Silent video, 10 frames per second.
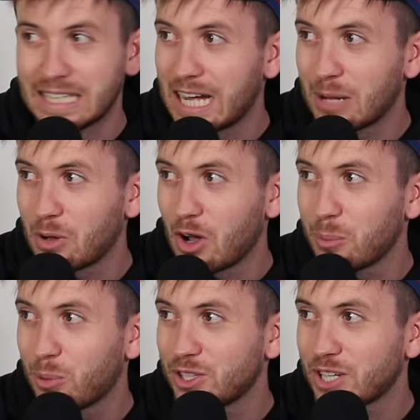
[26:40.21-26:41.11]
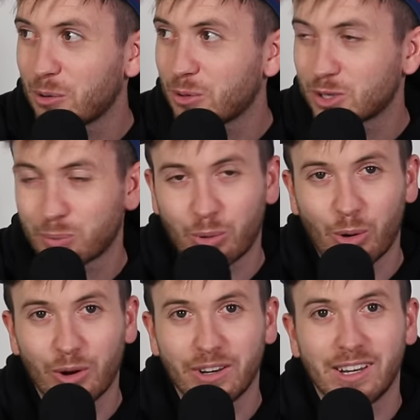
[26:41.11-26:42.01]
I appreciate all the
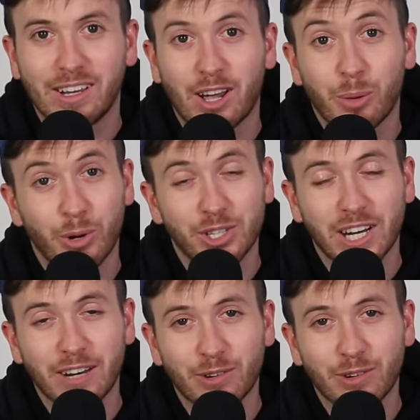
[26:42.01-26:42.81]
support. I appreciate